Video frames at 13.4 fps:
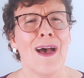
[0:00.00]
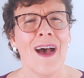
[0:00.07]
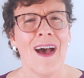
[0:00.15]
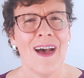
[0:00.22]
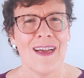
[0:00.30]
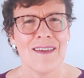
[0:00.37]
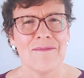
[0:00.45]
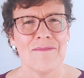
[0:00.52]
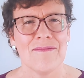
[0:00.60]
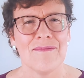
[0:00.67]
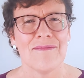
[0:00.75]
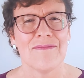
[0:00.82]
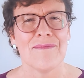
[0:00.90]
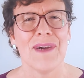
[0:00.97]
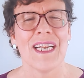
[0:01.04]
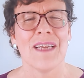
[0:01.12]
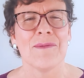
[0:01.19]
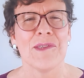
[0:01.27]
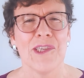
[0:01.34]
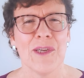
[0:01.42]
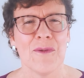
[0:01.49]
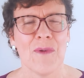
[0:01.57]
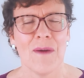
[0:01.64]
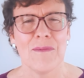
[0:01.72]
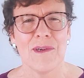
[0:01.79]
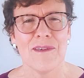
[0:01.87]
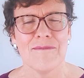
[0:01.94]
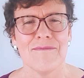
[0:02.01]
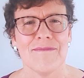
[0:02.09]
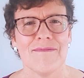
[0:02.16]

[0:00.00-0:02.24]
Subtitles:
Hi, my name is Jean Kropper.